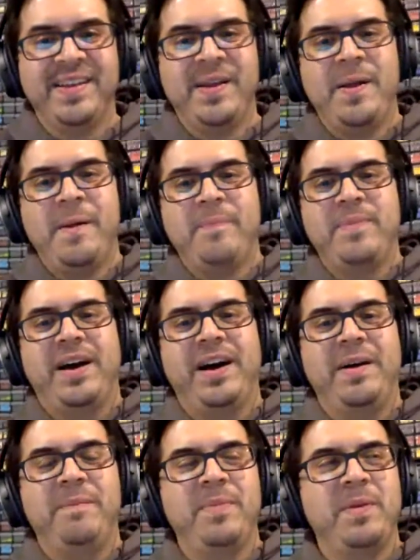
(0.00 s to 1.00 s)

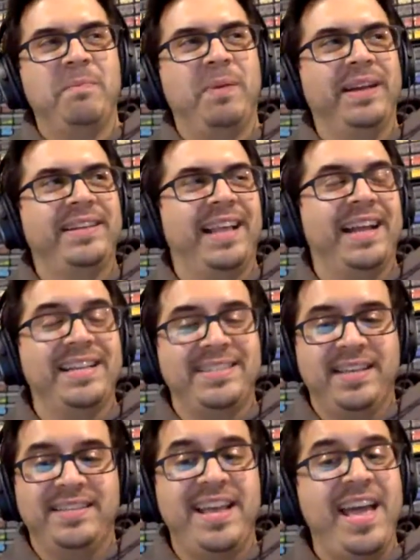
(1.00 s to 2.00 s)
But like I
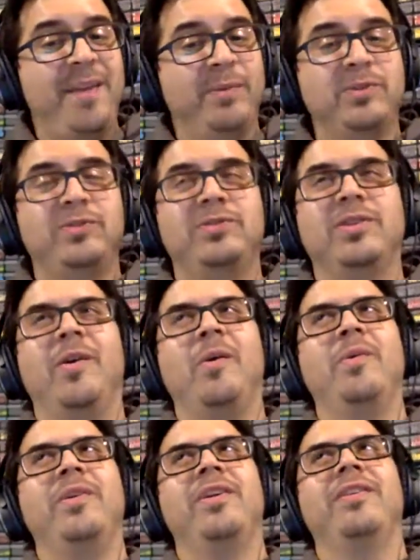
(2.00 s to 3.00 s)
said, Ted was
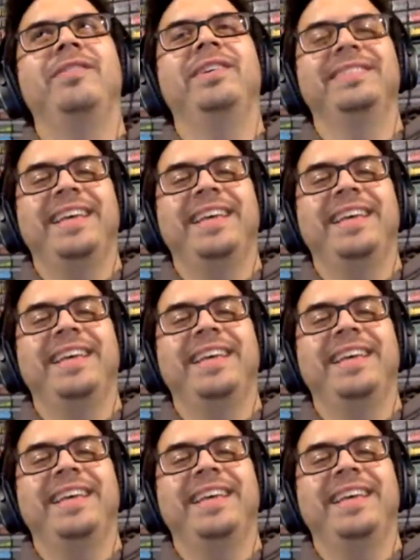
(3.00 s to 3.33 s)
so nervous